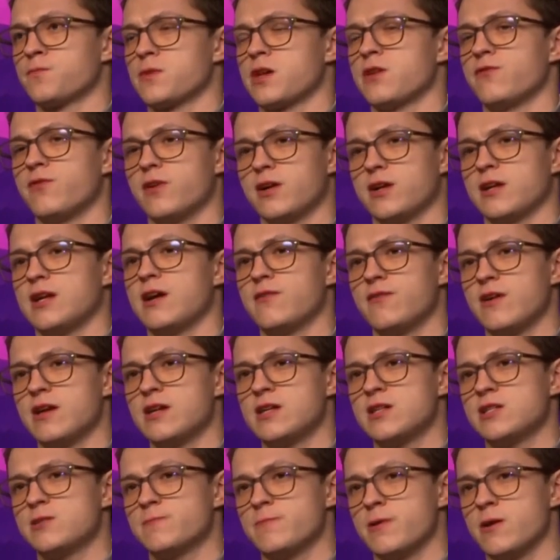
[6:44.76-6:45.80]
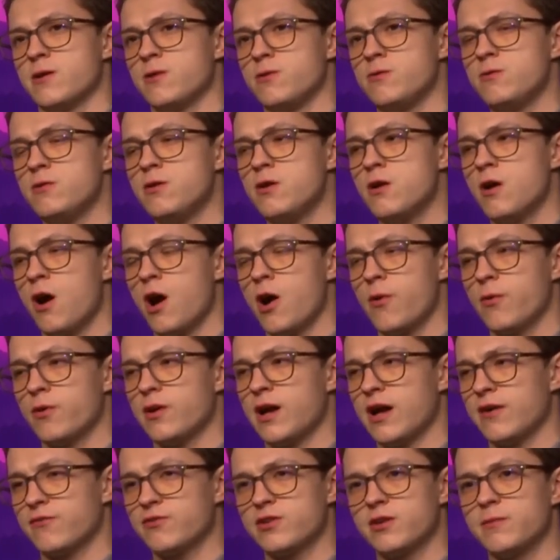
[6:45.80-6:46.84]
if I could have any spell, I would
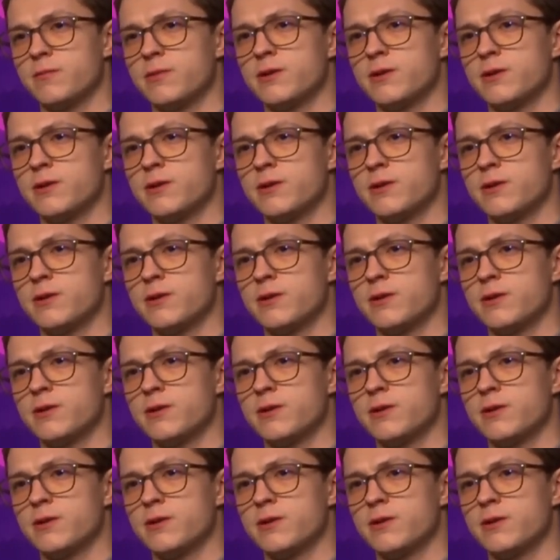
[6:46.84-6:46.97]
have the